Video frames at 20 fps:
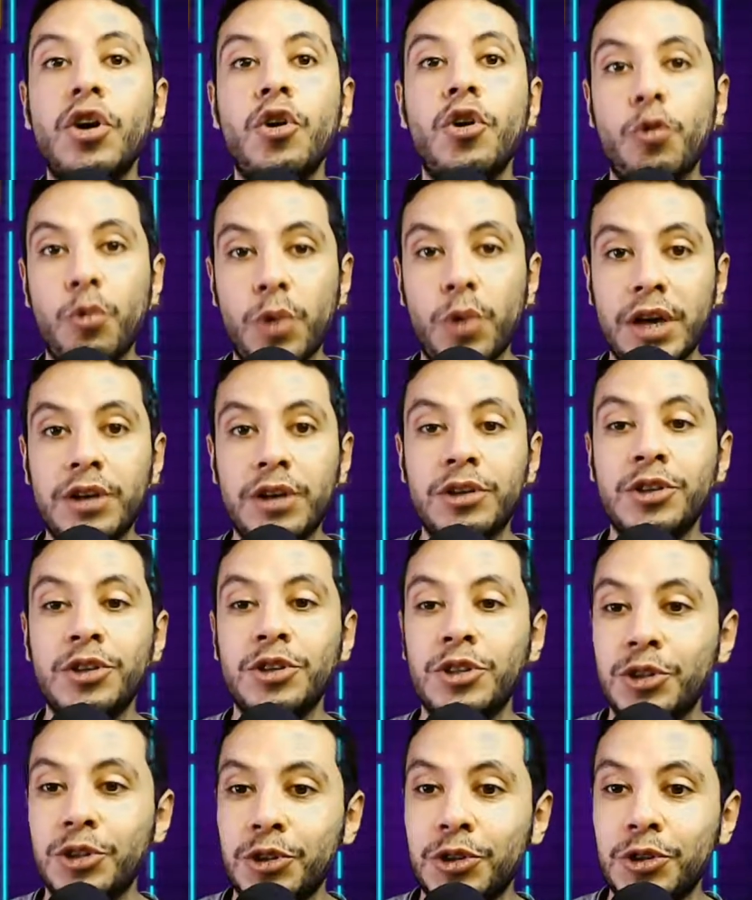where
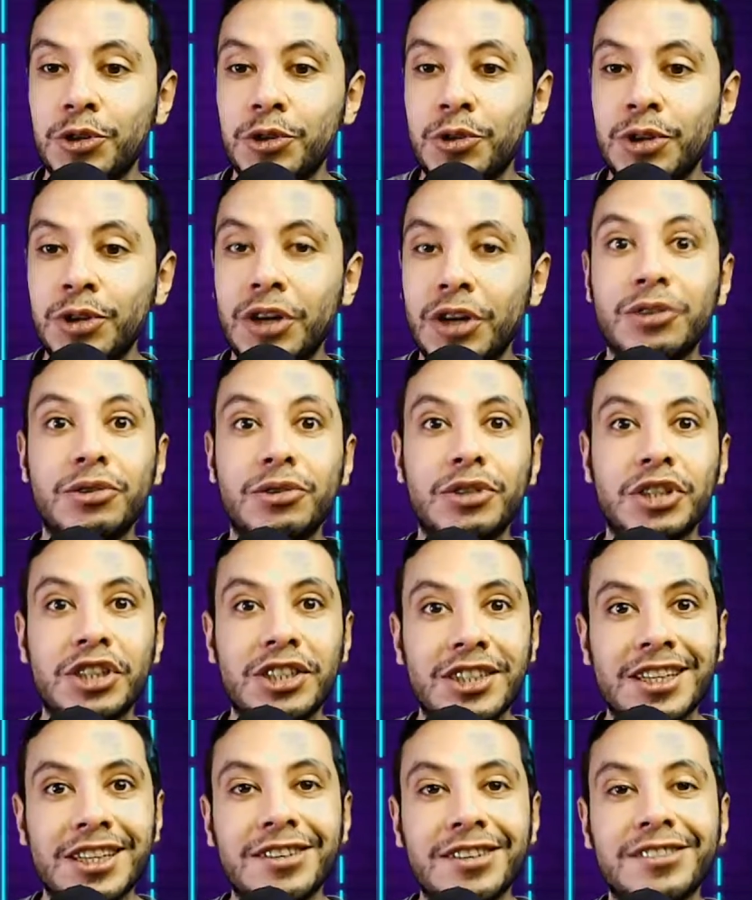you
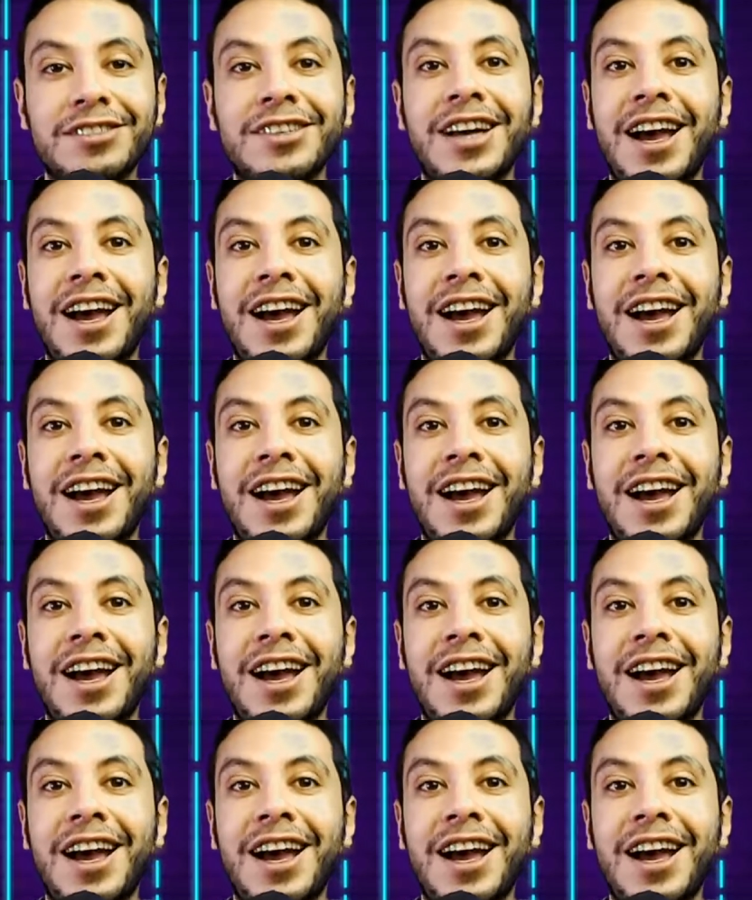receive